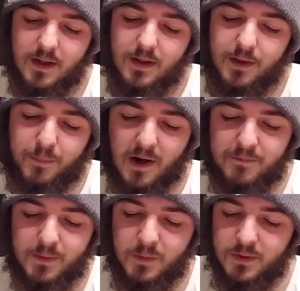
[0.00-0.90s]
the
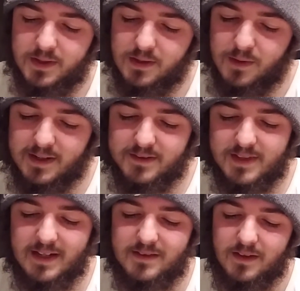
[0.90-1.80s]
profitable in the United
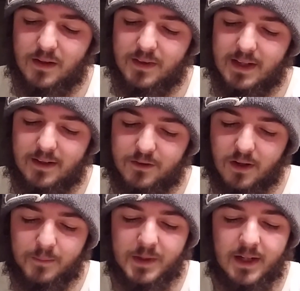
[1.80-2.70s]
States than in
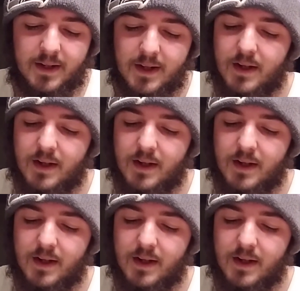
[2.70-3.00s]
Germany.